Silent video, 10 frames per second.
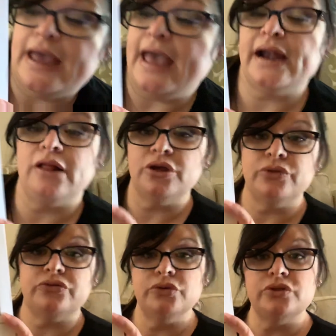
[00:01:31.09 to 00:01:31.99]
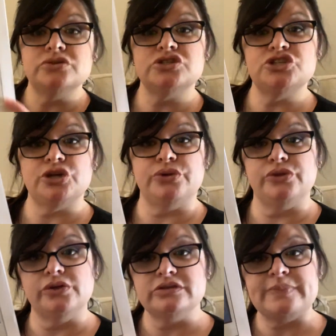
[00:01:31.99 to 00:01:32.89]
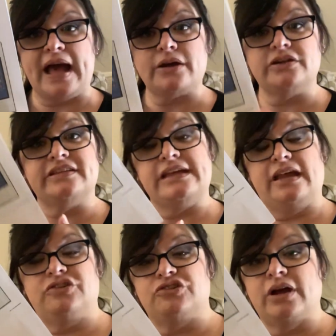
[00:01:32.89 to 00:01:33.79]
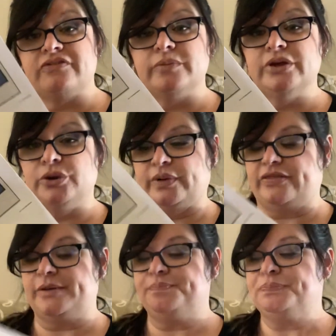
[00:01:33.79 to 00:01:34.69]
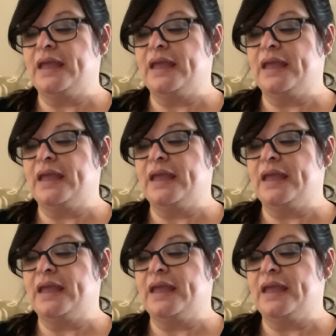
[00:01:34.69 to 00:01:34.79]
And I'll go through those and show you those patterns in case you're not familiar with it.